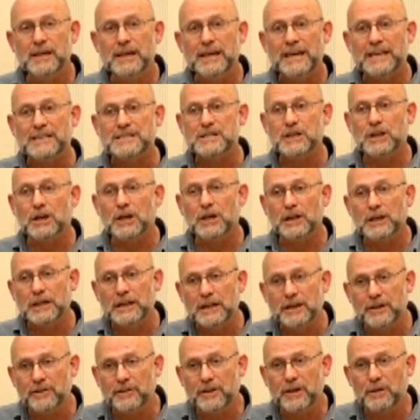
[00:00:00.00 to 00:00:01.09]
It's
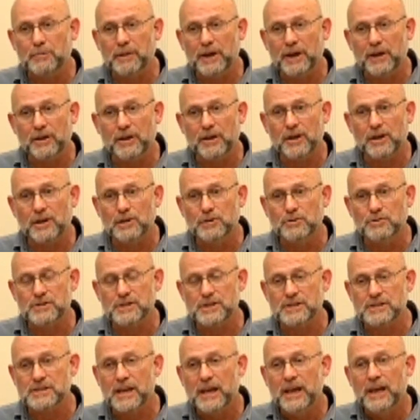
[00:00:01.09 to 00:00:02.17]
clear that America
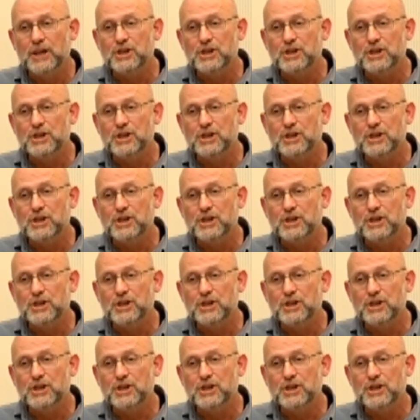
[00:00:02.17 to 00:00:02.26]
loses.